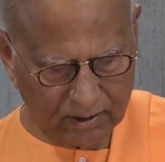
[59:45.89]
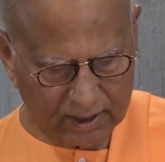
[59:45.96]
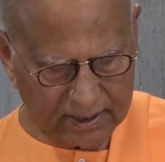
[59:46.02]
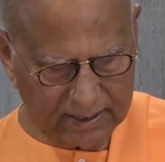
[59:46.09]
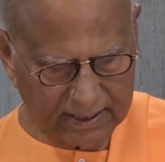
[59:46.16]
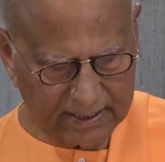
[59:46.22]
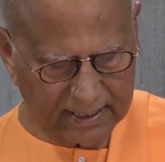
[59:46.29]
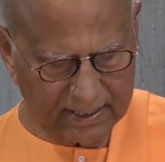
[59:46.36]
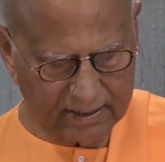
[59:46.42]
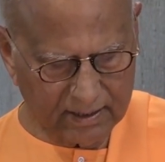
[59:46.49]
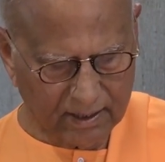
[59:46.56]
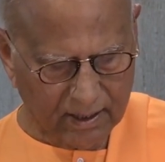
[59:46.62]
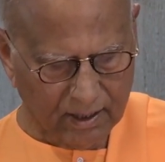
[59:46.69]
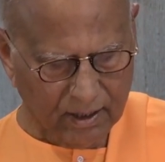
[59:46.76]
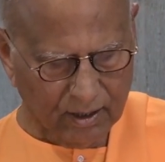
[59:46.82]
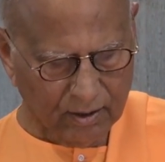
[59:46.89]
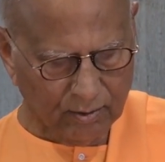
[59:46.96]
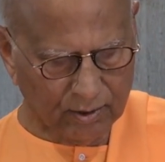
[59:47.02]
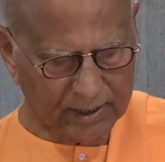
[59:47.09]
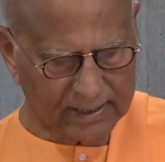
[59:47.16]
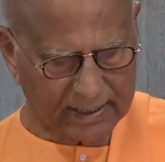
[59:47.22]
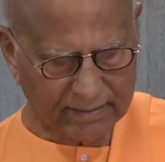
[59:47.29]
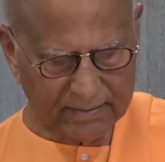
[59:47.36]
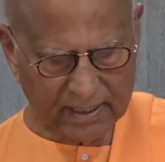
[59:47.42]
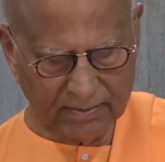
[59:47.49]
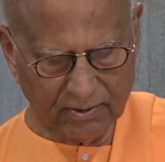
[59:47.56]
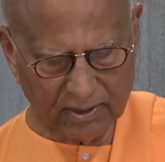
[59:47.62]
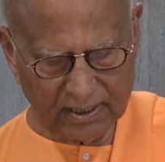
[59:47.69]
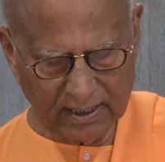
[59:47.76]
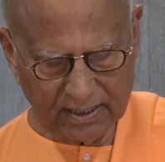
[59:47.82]
was seated with some
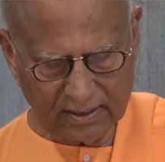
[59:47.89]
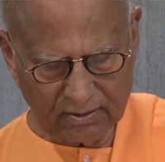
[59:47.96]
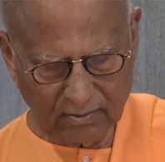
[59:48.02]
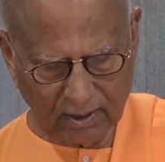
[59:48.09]
devotees.